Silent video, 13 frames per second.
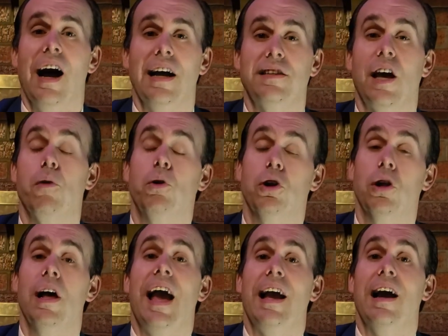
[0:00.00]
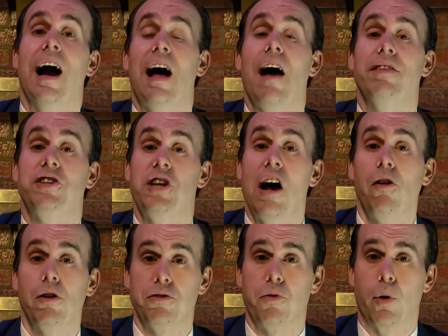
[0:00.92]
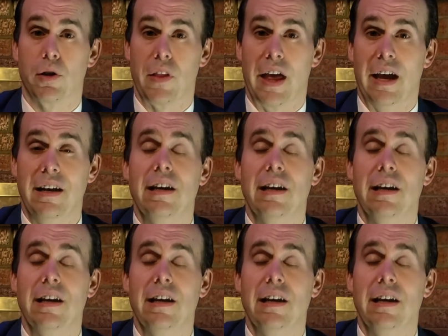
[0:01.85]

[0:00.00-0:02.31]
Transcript: I say, well, hey, I have a challenge for you then.